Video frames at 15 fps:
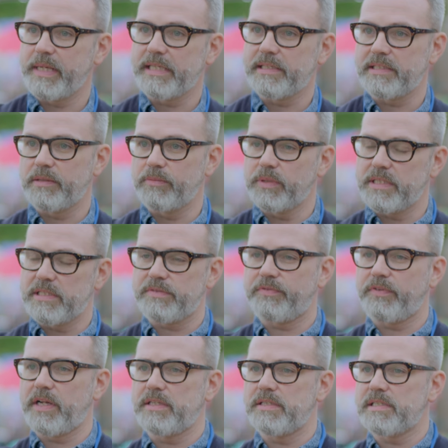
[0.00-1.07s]
He ended up with his
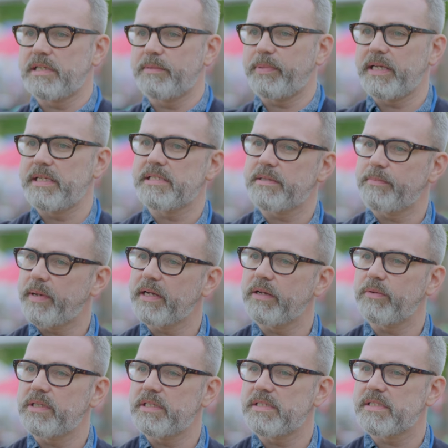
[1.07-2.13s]
friends in a place that
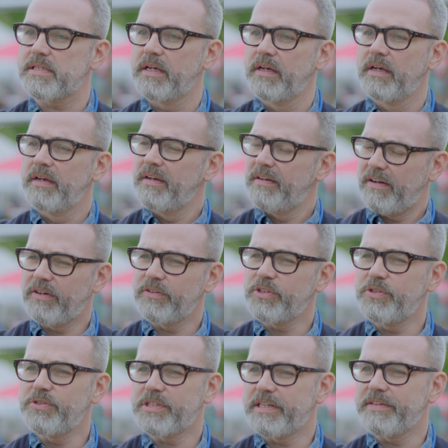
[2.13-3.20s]
penguins aren't
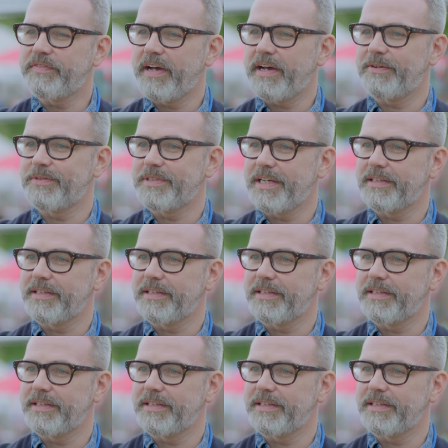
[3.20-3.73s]
usually found.